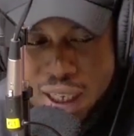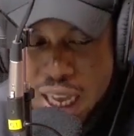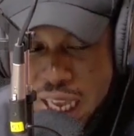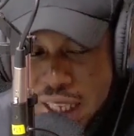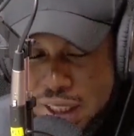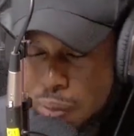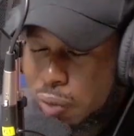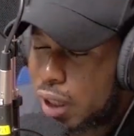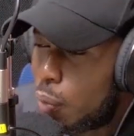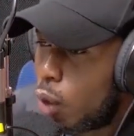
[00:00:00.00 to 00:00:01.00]
His name is
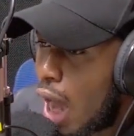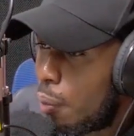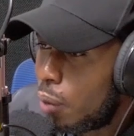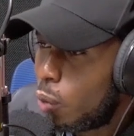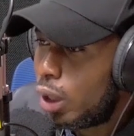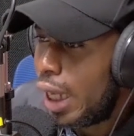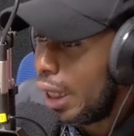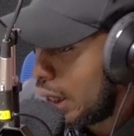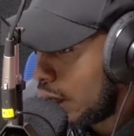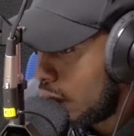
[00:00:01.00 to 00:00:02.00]
Mr. Mugambi
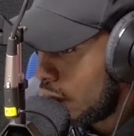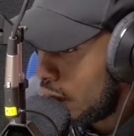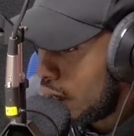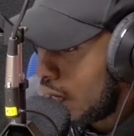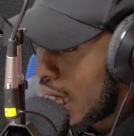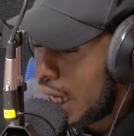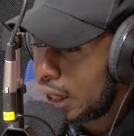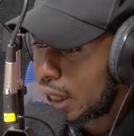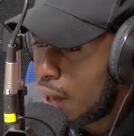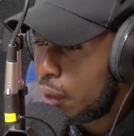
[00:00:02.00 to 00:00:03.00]
Mutegi. And he's
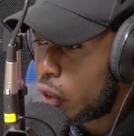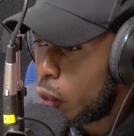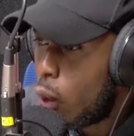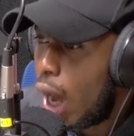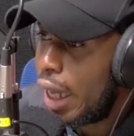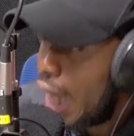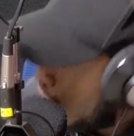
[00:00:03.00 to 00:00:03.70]
coming through again.